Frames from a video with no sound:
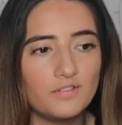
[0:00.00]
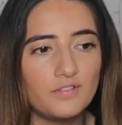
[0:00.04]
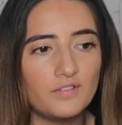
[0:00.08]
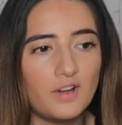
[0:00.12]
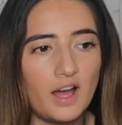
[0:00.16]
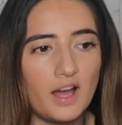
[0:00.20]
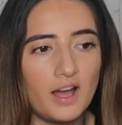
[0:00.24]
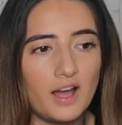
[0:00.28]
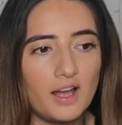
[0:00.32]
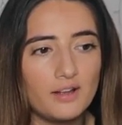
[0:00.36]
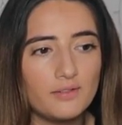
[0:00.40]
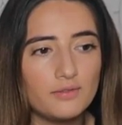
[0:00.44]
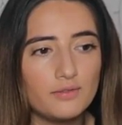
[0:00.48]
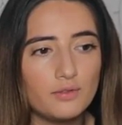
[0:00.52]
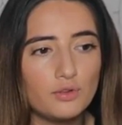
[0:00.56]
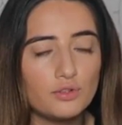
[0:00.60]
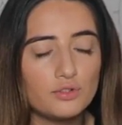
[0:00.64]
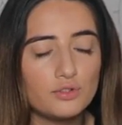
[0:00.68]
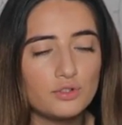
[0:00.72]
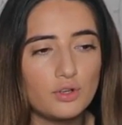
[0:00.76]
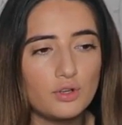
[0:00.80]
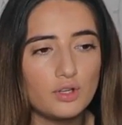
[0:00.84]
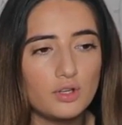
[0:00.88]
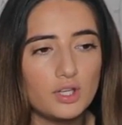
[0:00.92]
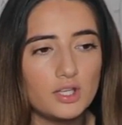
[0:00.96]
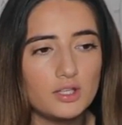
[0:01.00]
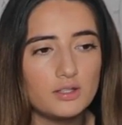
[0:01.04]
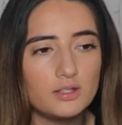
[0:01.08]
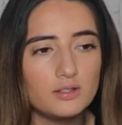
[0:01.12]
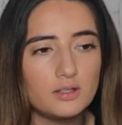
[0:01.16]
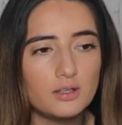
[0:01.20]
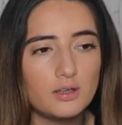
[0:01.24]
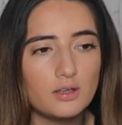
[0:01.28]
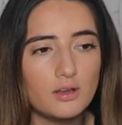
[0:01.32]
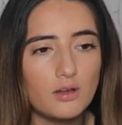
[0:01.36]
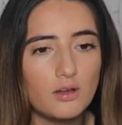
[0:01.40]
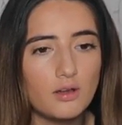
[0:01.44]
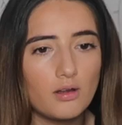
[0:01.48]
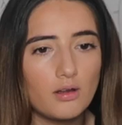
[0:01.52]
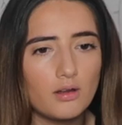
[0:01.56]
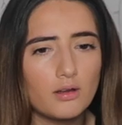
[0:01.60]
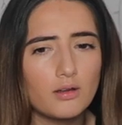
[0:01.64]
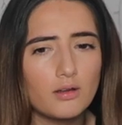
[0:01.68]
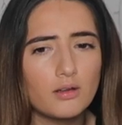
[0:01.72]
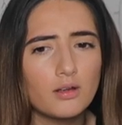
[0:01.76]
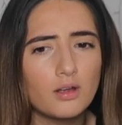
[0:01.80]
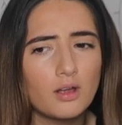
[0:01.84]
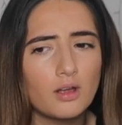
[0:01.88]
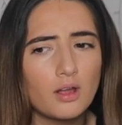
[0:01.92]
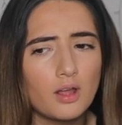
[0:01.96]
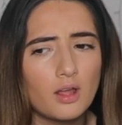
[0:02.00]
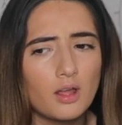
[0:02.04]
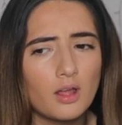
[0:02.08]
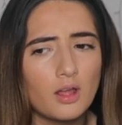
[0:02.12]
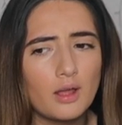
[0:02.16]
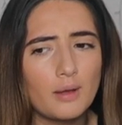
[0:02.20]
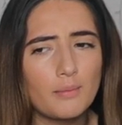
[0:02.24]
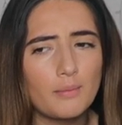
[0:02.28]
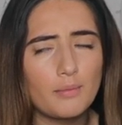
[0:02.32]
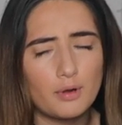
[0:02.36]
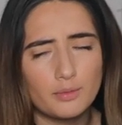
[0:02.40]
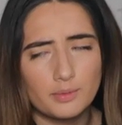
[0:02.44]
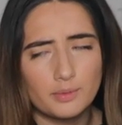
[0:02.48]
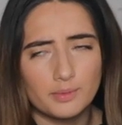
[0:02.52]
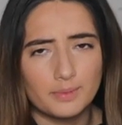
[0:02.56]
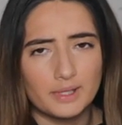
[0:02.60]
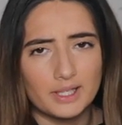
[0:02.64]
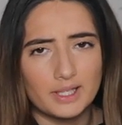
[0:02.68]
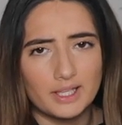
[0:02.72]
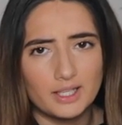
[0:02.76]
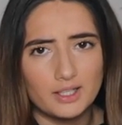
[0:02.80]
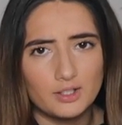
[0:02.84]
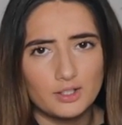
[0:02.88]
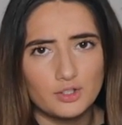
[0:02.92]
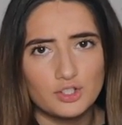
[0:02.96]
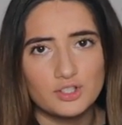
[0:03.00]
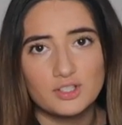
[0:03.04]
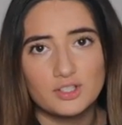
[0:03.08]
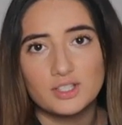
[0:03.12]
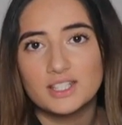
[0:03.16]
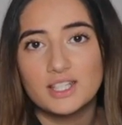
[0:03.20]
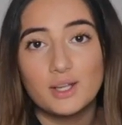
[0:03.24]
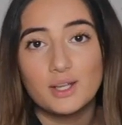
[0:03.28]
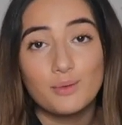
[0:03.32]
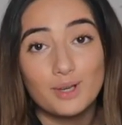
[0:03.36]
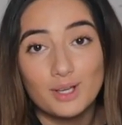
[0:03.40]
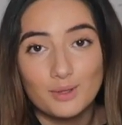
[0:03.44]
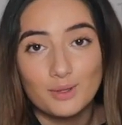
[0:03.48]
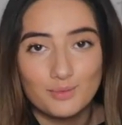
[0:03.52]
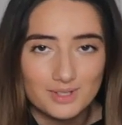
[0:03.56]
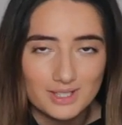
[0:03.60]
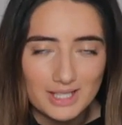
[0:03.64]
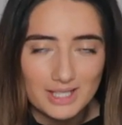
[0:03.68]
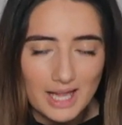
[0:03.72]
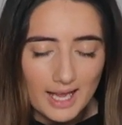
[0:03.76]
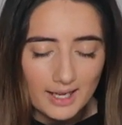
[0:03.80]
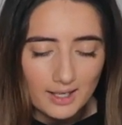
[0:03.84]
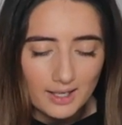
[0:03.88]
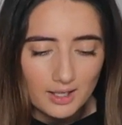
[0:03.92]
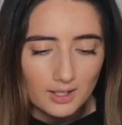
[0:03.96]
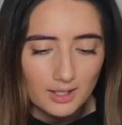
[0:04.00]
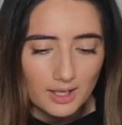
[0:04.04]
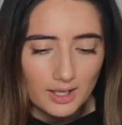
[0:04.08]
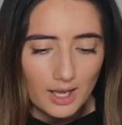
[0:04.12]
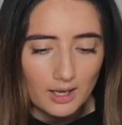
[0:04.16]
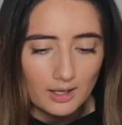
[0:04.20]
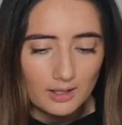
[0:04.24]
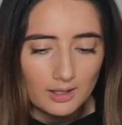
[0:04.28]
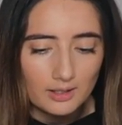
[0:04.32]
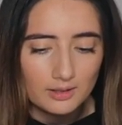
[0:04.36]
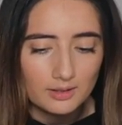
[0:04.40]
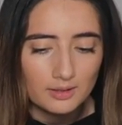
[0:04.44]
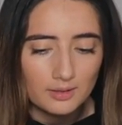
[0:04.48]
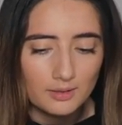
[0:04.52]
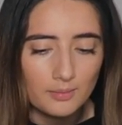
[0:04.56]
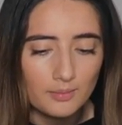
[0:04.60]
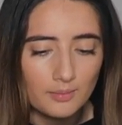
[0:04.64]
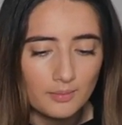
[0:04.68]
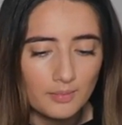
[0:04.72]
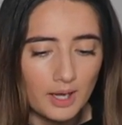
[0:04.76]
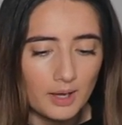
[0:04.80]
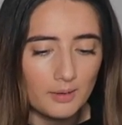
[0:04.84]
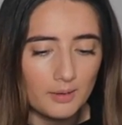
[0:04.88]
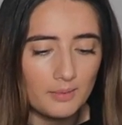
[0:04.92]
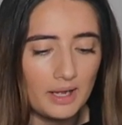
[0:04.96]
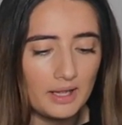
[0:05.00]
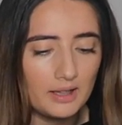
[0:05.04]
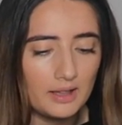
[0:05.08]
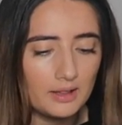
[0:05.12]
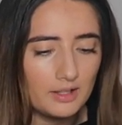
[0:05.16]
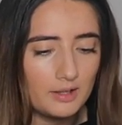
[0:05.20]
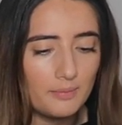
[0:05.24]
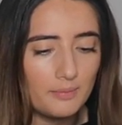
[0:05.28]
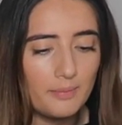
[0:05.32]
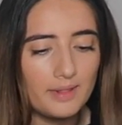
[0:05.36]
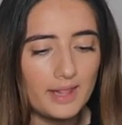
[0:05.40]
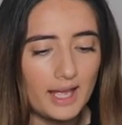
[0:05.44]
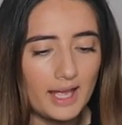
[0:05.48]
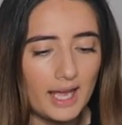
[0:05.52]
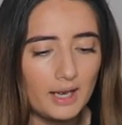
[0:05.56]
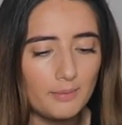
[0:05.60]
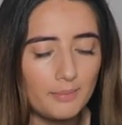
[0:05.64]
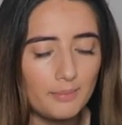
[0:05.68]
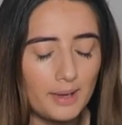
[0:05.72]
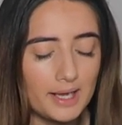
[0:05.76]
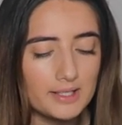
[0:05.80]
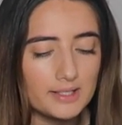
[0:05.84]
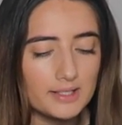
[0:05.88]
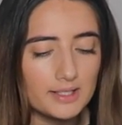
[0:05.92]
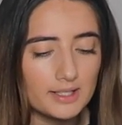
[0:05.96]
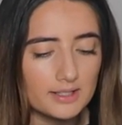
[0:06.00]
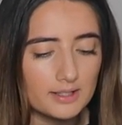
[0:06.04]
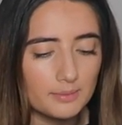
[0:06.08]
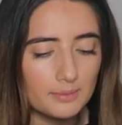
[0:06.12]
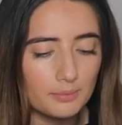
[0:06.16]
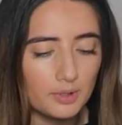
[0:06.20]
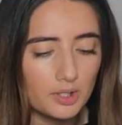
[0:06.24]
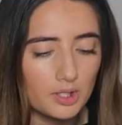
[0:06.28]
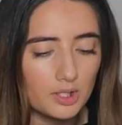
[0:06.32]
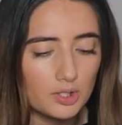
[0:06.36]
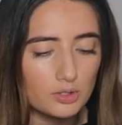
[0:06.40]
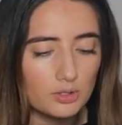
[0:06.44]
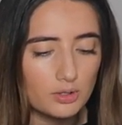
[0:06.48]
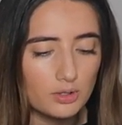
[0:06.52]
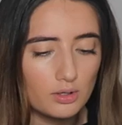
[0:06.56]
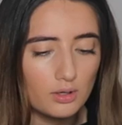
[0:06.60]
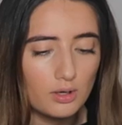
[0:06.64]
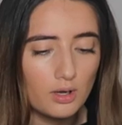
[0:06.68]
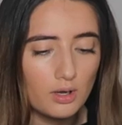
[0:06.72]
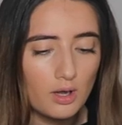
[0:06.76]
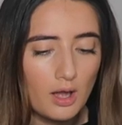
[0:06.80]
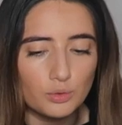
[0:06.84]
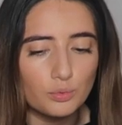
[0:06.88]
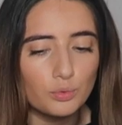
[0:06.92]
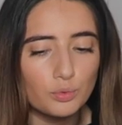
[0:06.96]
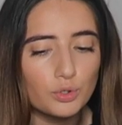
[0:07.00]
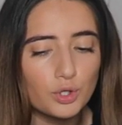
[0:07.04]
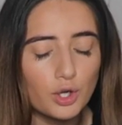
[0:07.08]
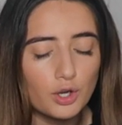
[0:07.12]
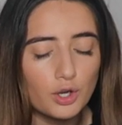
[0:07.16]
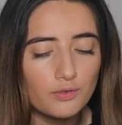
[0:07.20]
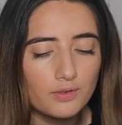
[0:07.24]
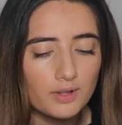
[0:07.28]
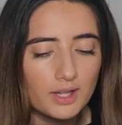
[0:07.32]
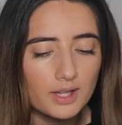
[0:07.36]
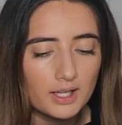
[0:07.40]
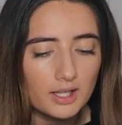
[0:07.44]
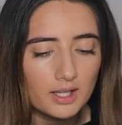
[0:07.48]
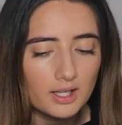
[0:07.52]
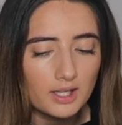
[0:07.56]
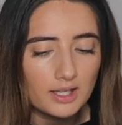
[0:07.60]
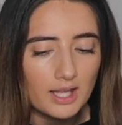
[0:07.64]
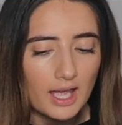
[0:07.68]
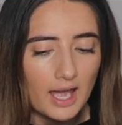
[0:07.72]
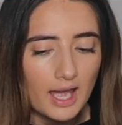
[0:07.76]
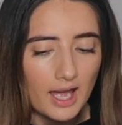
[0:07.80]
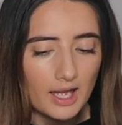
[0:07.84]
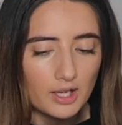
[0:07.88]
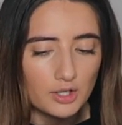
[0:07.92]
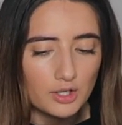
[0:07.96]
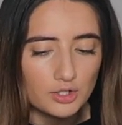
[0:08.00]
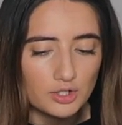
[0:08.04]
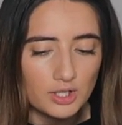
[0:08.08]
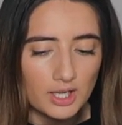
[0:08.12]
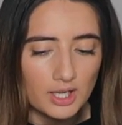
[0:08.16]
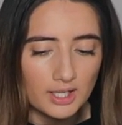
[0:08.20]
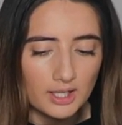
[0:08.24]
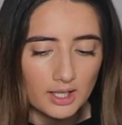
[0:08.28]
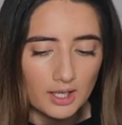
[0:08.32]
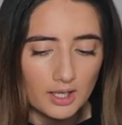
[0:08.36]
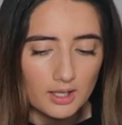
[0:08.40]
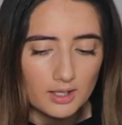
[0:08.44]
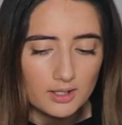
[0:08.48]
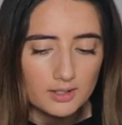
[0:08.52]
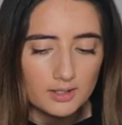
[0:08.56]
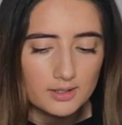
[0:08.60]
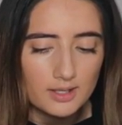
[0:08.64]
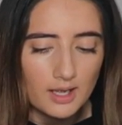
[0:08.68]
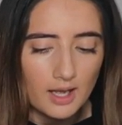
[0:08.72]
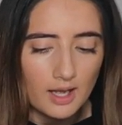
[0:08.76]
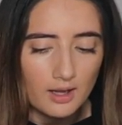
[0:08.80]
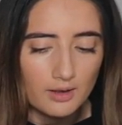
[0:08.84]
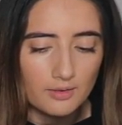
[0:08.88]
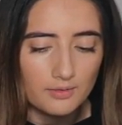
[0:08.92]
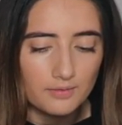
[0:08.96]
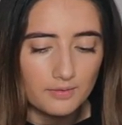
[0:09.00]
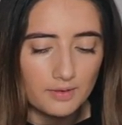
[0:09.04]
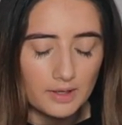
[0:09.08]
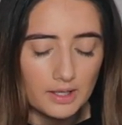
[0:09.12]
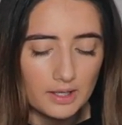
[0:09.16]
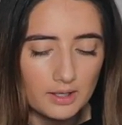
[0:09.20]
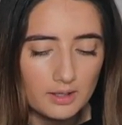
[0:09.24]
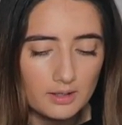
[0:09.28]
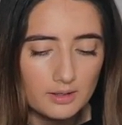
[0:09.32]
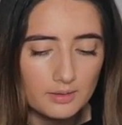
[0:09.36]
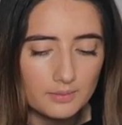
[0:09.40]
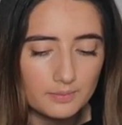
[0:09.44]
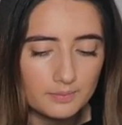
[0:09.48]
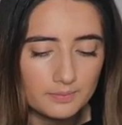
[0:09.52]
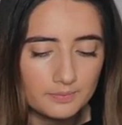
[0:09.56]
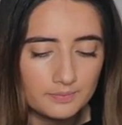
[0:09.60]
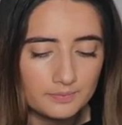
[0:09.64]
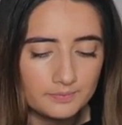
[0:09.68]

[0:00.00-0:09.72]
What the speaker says: 5 or so years ago, probably, just to see what it was like again. And they had basics, I'm pretty sure. We'll go for like a cash, I guess, outfit.